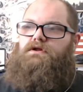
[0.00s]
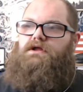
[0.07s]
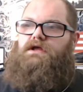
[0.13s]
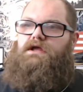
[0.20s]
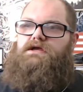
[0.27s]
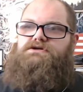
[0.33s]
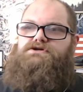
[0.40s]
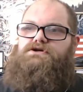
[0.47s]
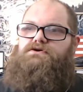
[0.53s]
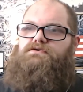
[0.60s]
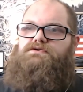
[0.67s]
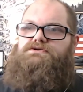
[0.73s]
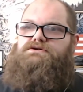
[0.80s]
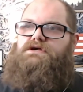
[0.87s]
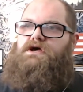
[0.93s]

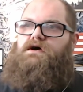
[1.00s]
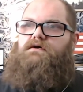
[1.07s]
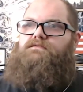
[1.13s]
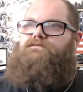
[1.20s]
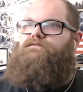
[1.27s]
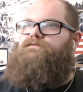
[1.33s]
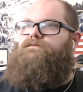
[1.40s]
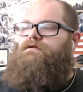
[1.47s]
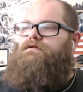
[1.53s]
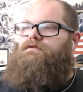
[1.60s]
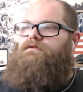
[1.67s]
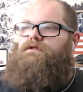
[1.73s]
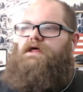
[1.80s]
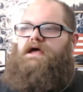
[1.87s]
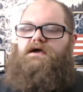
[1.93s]
issues of
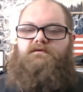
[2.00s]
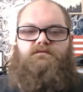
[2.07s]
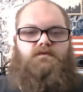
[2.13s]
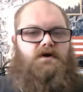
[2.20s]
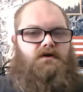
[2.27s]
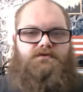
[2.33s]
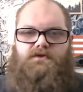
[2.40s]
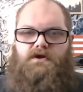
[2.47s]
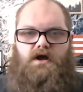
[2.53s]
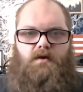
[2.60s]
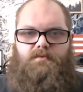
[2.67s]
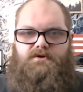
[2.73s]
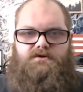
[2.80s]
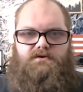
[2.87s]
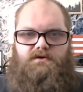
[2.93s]
lack of wealth and
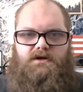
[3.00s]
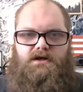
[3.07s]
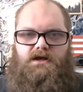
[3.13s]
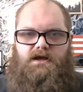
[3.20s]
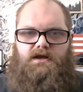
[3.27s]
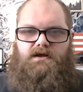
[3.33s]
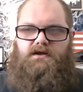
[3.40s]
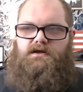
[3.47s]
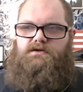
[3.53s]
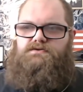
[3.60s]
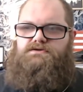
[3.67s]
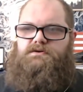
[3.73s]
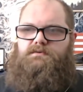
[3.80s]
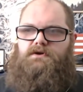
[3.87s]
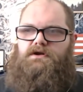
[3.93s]
opportunity in
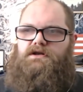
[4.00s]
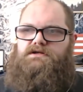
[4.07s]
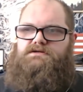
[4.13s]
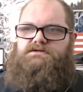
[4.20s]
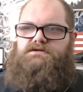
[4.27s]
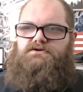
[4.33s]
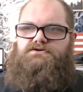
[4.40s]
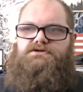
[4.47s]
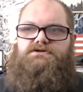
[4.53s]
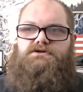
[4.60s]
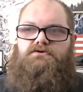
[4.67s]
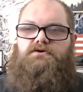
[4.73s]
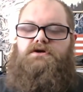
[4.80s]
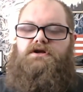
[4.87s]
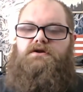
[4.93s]
those communities. They're
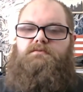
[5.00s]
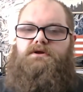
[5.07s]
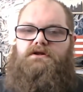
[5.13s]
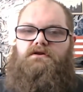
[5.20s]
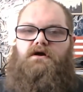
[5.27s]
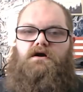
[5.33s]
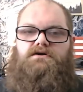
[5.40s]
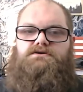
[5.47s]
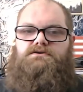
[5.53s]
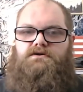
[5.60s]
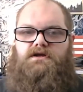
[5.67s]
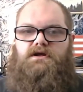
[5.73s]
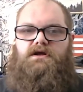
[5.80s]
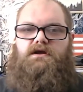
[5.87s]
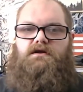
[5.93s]
still going to be
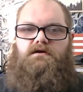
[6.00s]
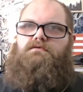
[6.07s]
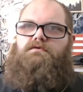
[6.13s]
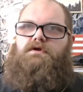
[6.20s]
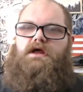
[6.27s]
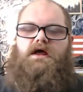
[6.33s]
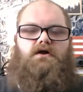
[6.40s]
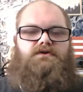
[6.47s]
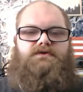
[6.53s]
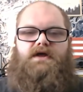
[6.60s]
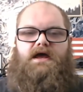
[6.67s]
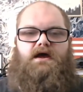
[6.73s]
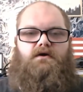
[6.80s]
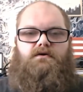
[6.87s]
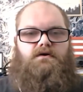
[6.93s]
largely held
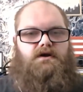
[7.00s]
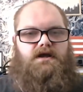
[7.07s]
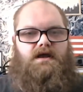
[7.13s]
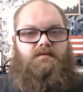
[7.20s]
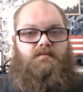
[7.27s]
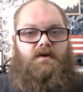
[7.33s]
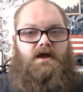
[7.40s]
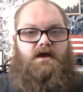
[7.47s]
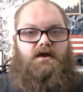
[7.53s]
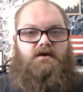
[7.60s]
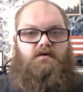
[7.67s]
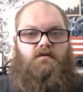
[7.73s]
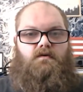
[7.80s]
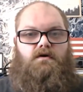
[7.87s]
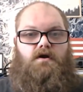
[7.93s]
down or kept back
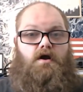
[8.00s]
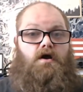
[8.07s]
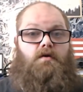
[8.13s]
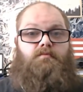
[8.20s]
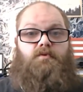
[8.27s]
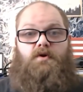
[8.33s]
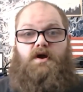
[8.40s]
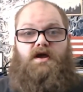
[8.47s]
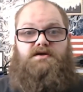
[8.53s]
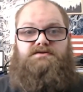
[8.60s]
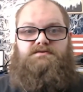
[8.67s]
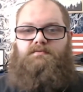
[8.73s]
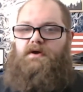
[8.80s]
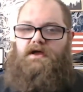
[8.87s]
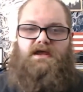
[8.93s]
or
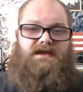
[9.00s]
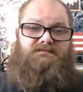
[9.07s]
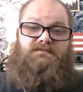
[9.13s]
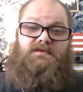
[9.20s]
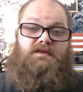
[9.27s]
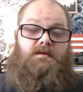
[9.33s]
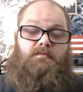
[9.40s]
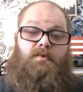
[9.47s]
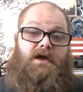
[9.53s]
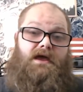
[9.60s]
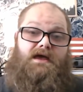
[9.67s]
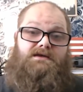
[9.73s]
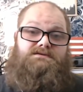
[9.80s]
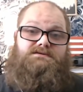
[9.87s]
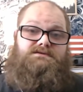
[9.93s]
oppressed by even the
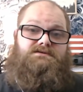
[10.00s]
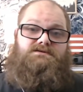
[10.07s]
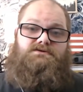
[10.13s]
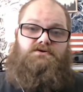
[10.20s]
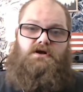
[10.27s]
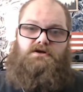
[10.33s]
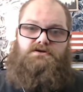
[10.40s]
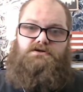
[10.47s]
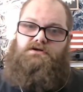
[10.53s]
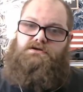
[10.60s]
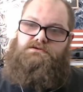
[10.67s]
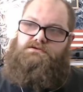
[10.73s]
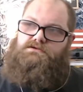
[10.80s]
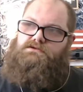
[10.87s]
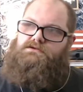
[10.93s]
past
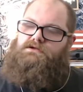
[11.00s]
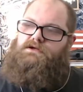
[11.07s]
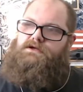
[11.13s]
structures